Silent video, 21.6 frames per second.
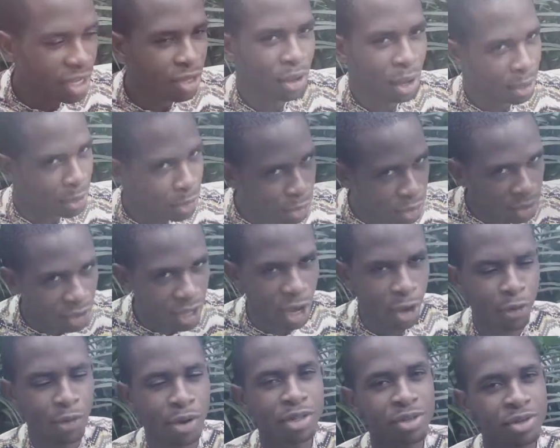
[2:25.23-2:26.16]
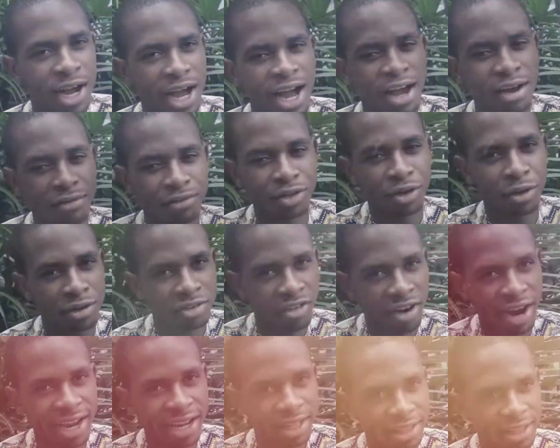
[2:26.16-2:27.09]
you're, not, you're going to have your
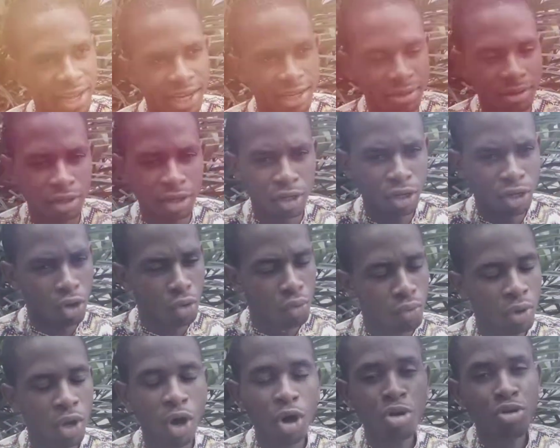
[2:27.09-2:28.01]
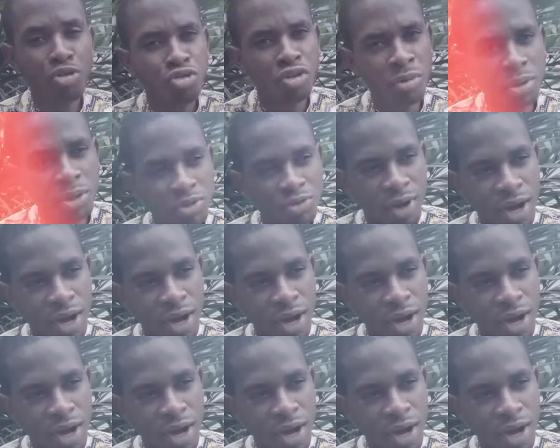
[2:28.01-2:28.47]
right time. We're all dreaming